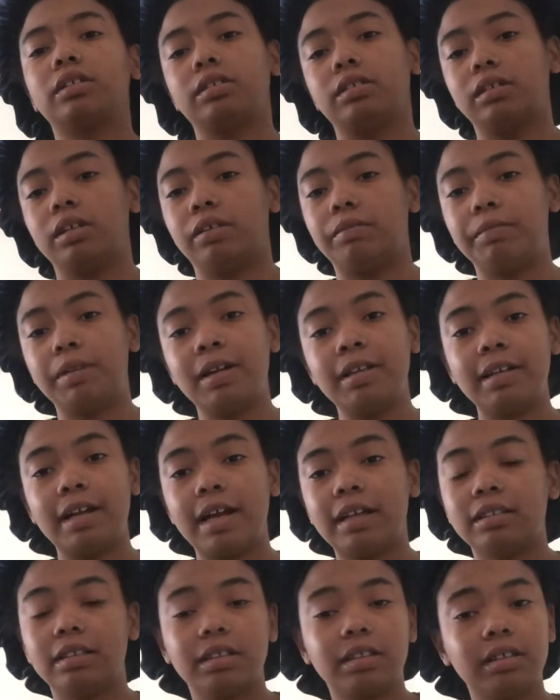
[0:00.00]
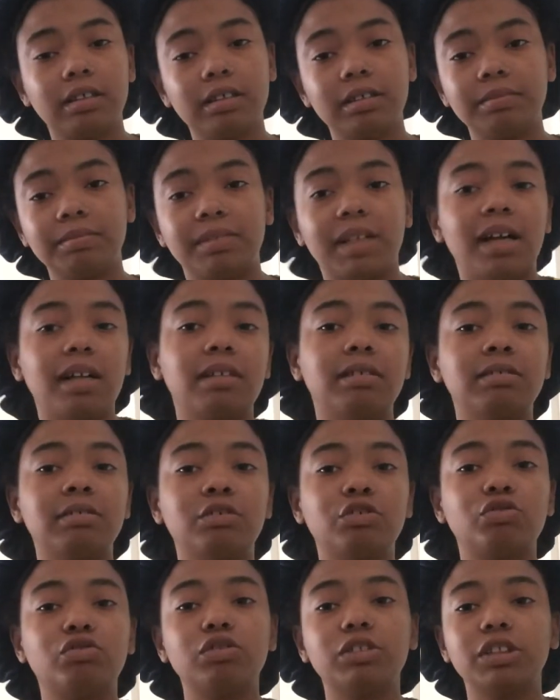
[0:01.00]
Your brother had to come knock on the
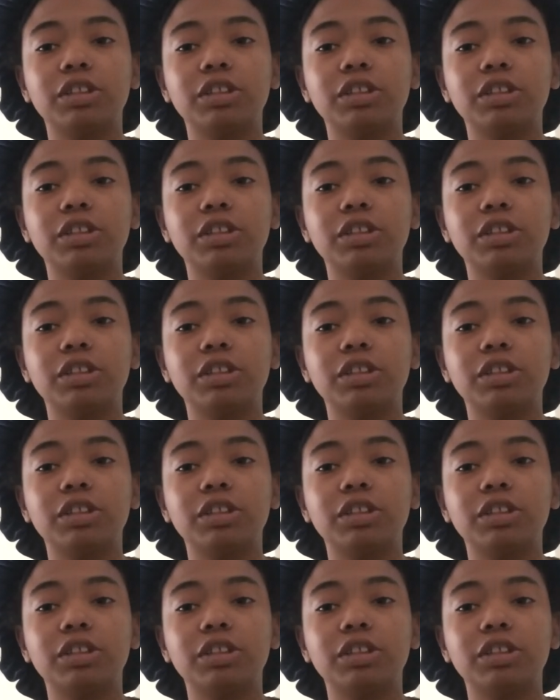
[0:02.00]
door